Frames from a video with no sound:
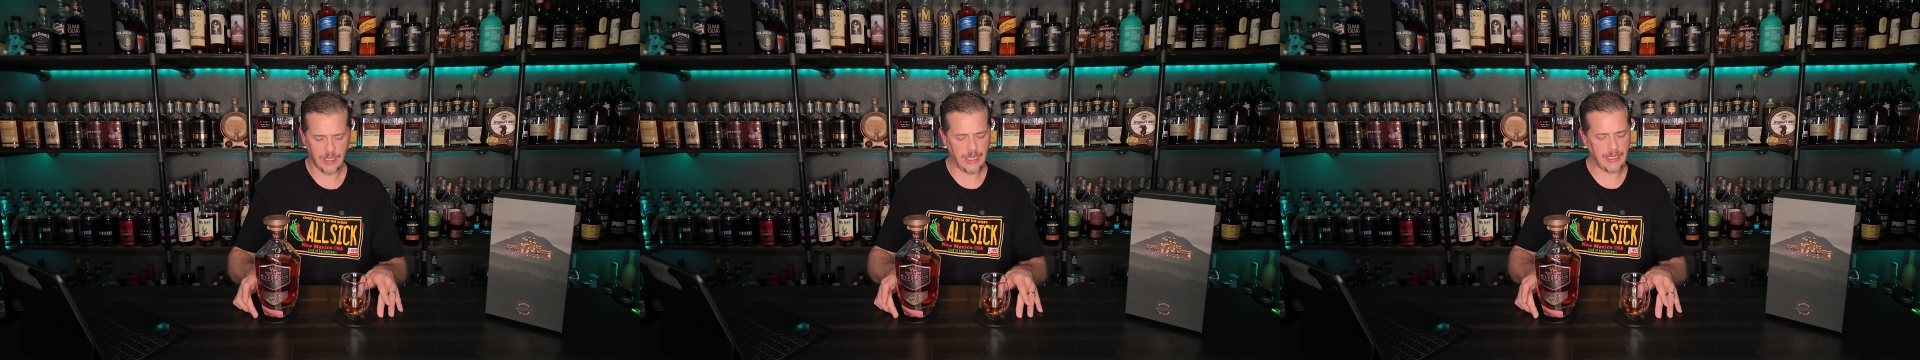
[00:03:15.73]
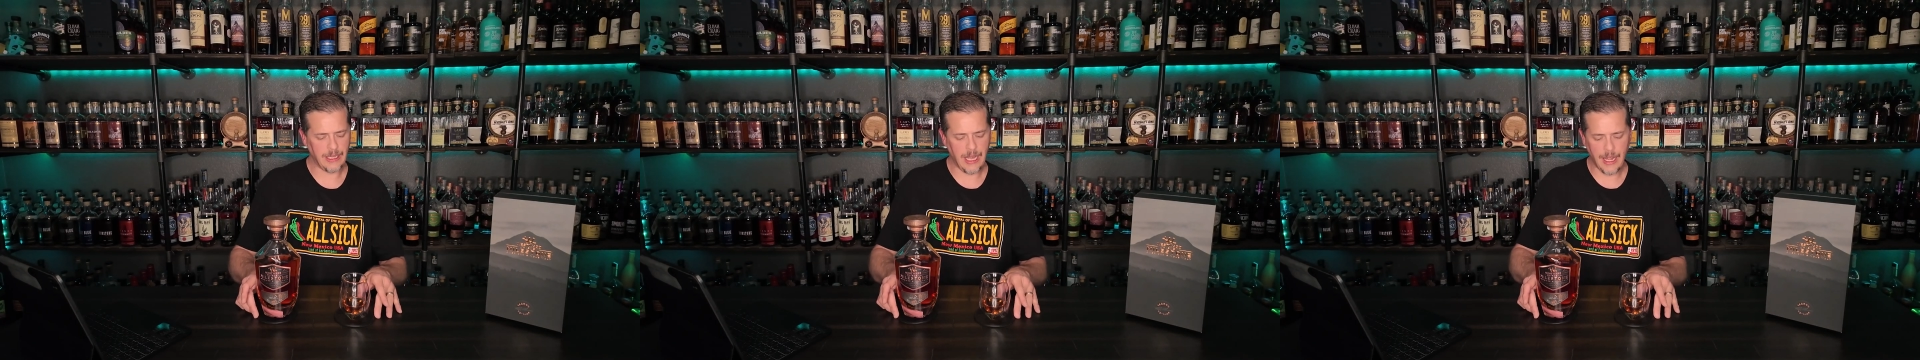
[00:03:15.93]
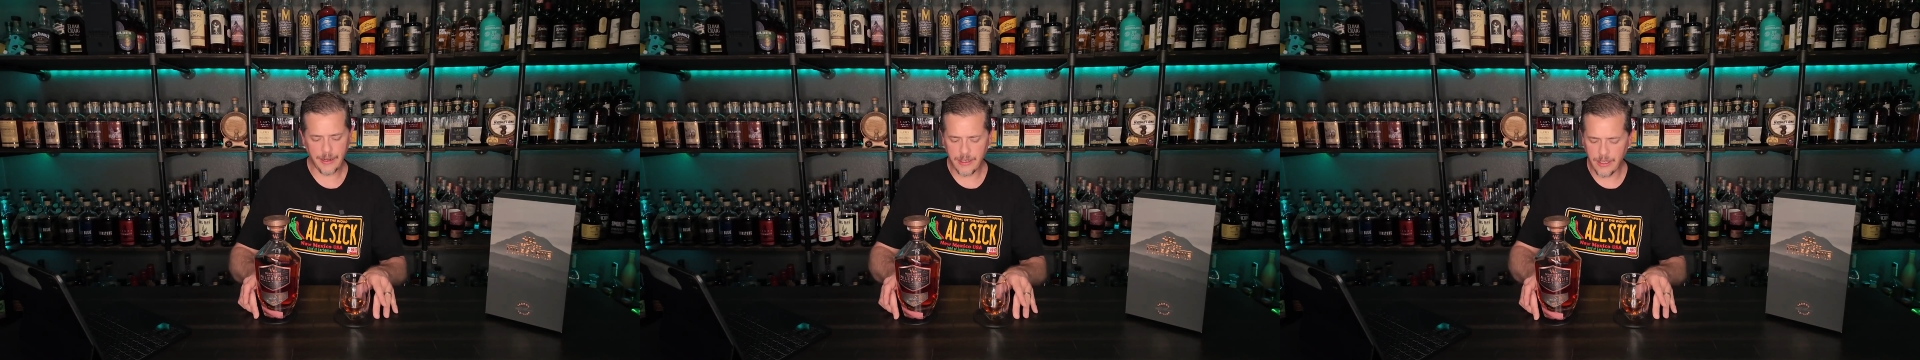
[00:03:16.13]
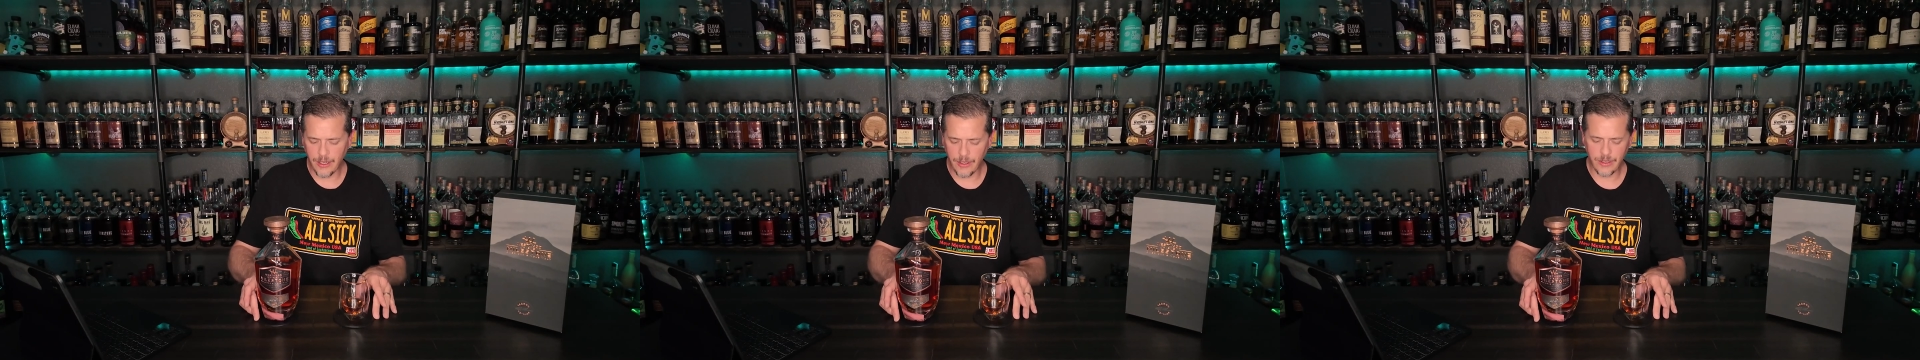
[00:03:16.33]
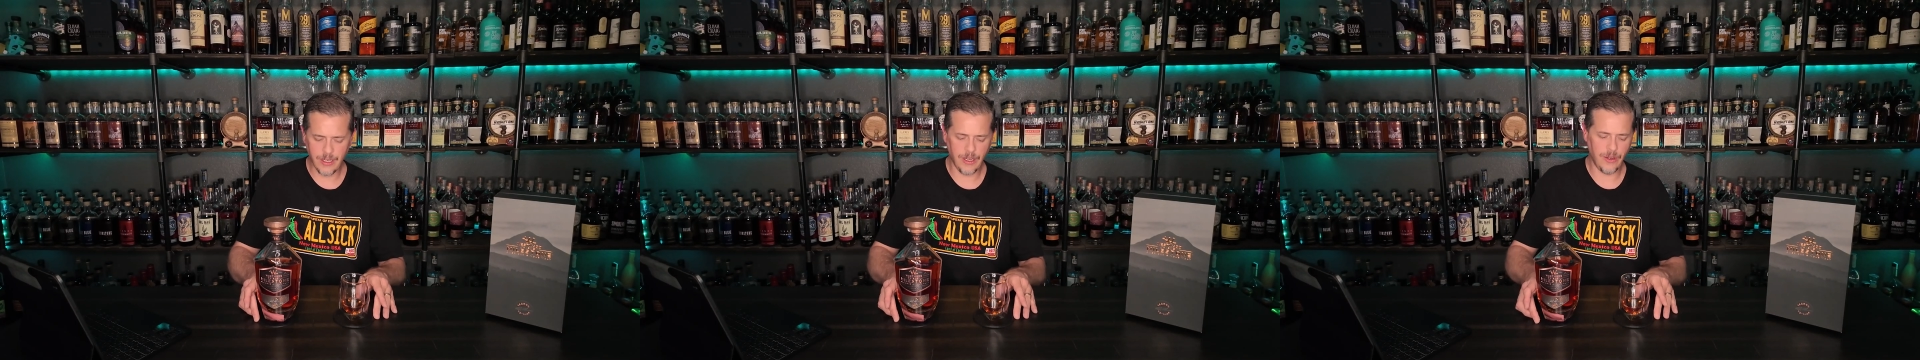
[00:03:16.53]
A lot of
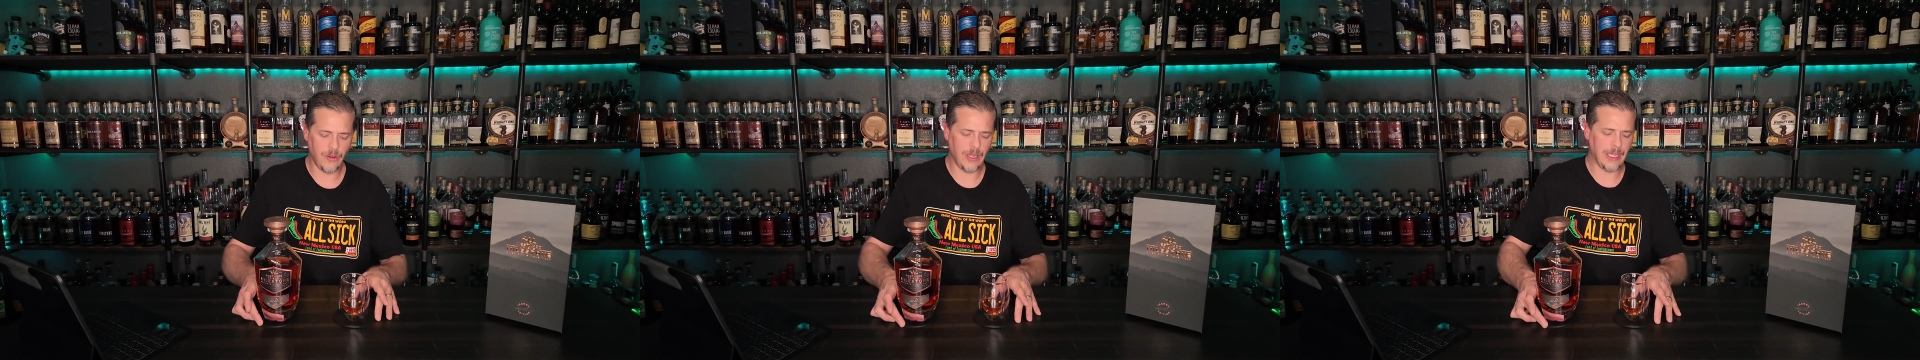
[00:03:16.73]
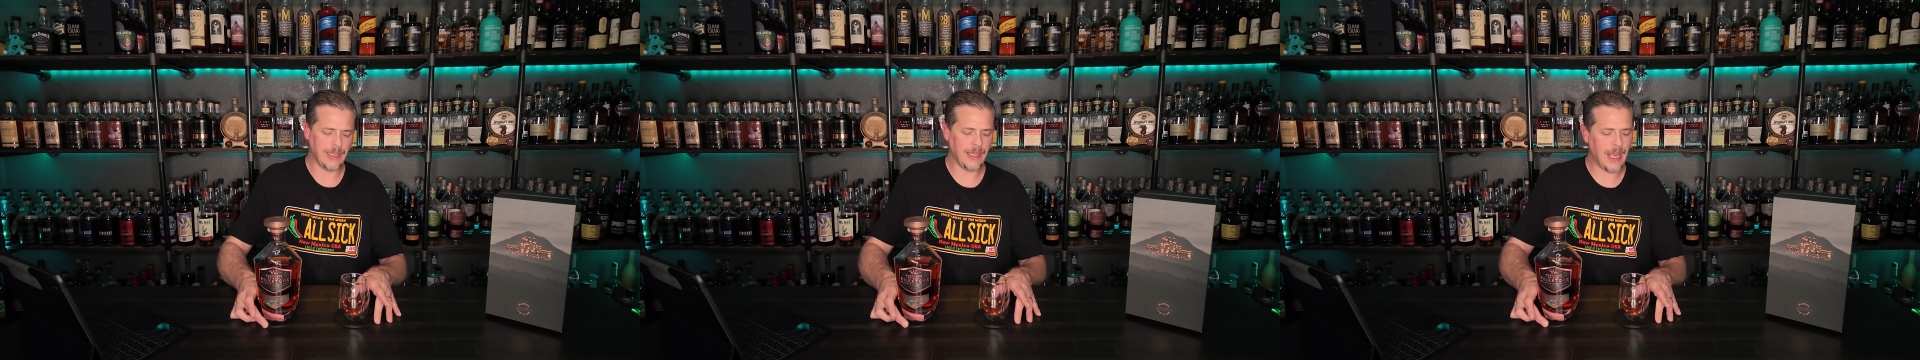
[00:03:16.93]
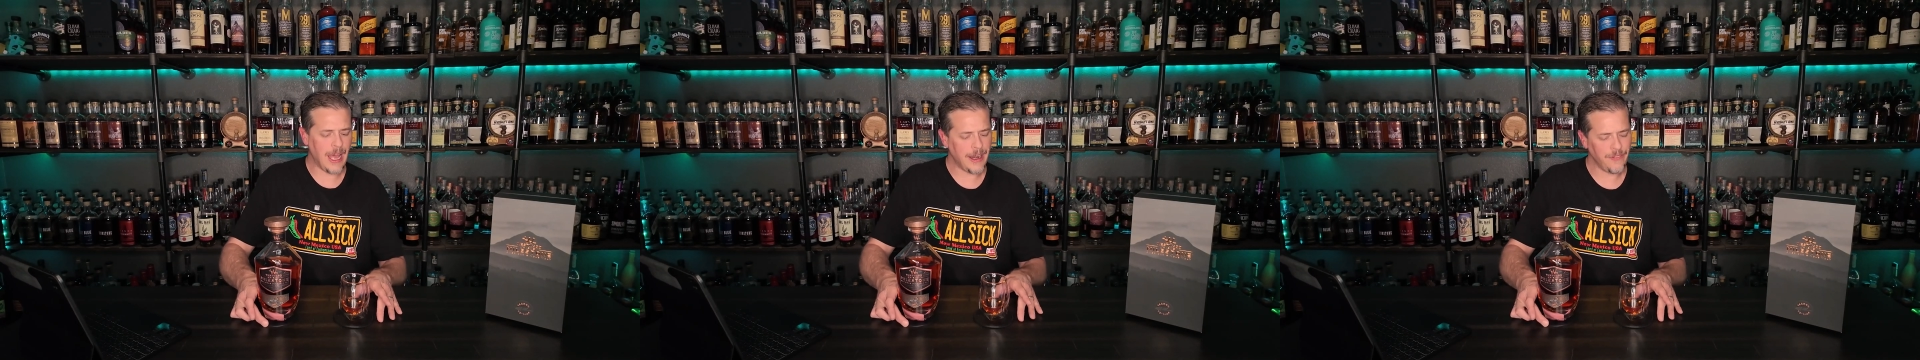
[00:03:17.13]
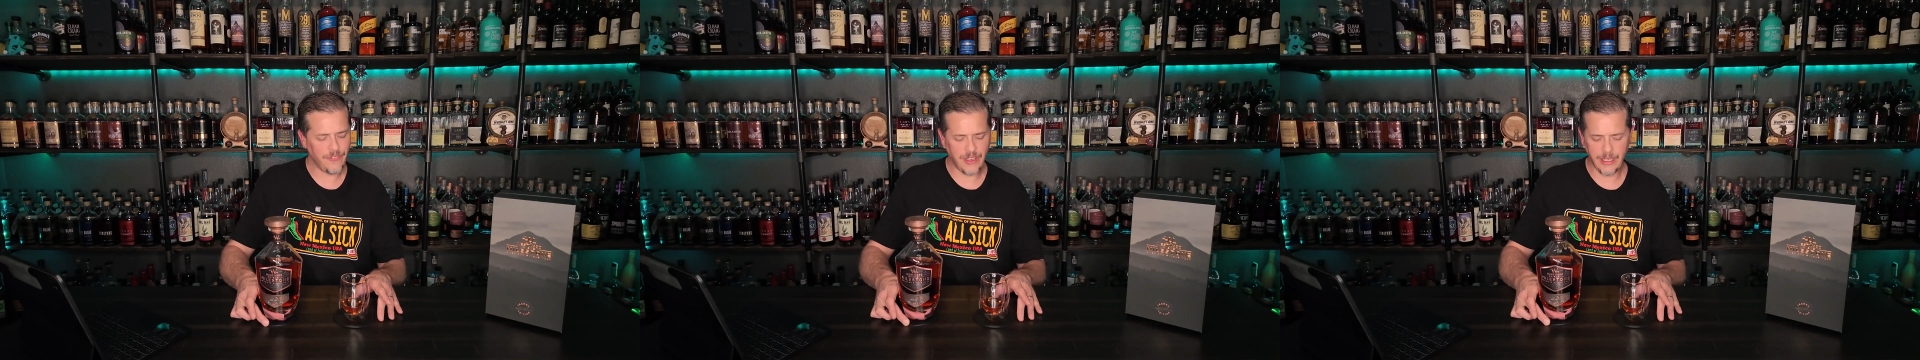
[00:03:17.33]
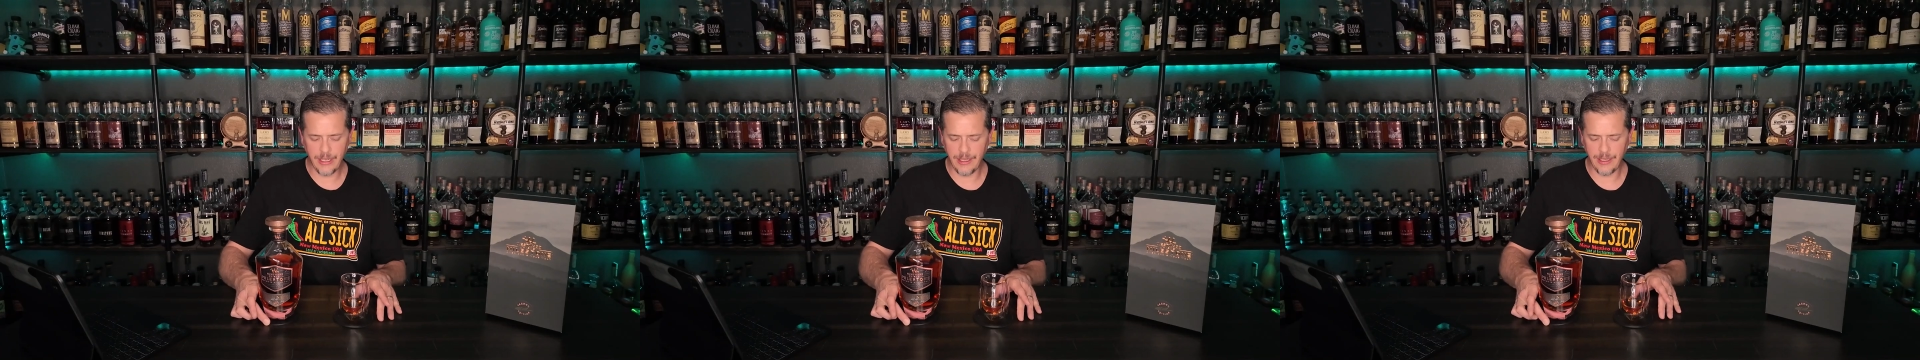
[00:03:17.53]
cocoa, a lot of
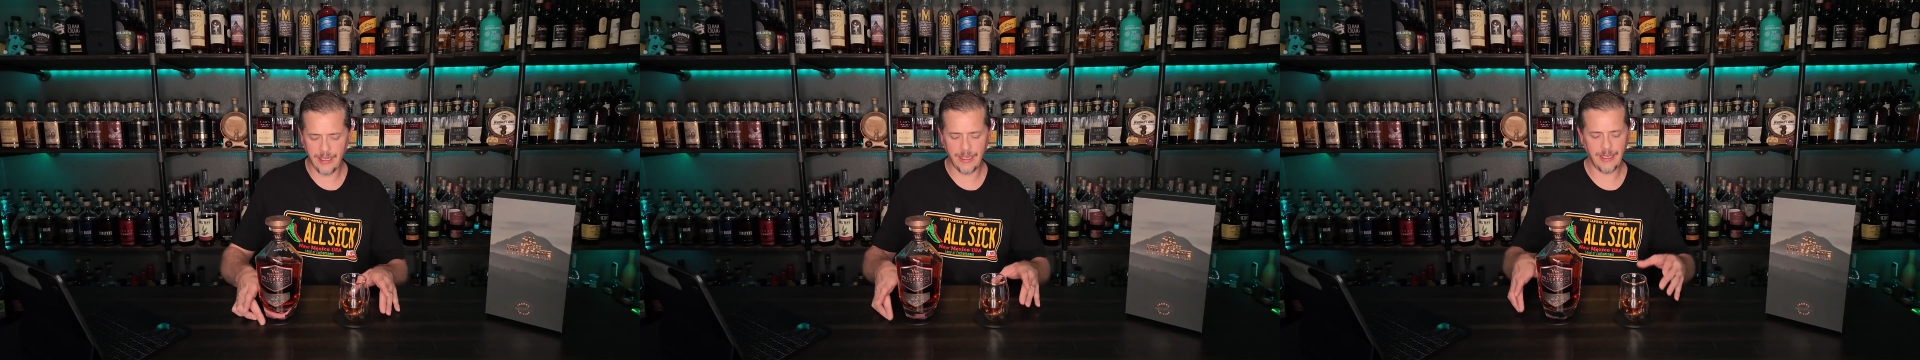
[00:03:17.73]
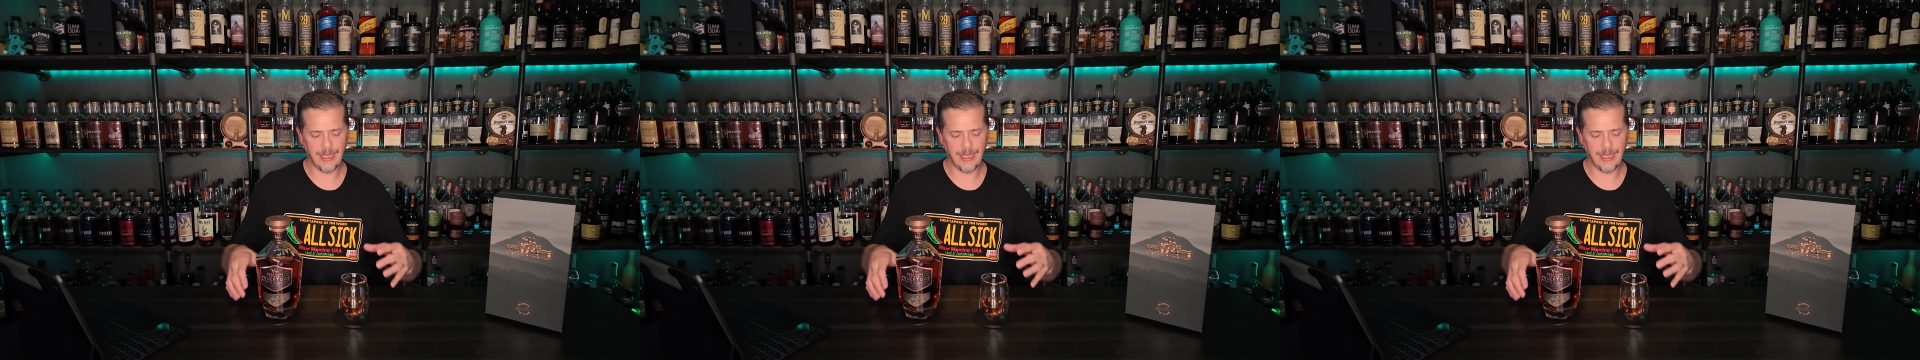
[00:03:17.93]
vanilla,